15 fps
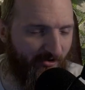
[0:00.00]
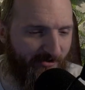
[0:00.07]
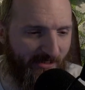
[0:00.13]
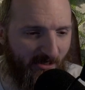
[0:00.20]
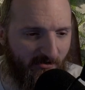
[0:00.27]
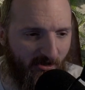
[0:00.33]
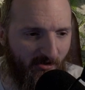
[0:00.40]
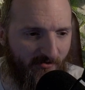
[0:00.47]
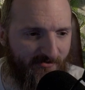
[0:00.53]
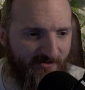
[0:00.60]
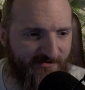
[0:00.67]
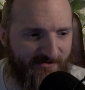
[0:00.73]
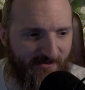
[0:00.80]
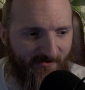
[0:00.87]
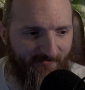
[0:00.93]
yellow to
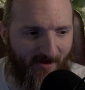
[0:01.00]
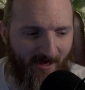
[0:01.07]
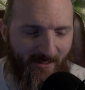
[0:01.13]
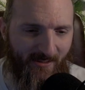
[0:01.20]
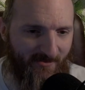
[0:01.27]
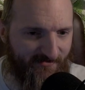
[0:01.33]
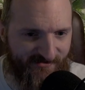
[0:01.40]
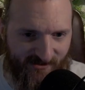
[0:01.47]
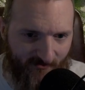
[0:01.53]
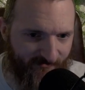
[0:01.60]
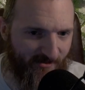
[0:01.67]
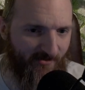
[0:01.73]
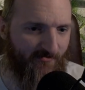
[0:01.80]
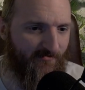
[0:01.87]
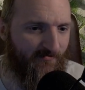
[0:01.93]
see if I hit
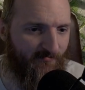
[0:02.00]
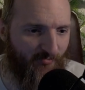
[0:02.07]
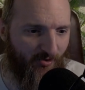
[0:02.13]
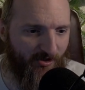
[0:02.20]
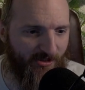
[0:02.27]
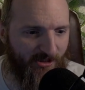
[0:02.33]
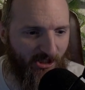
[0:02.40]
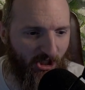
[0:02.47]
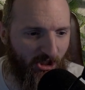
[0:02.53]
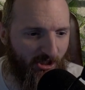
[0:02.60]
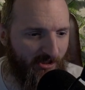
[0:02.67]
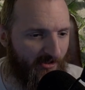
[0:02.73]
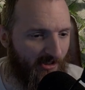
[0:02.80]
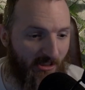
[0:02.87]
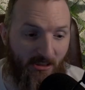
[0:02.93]
something pretty good,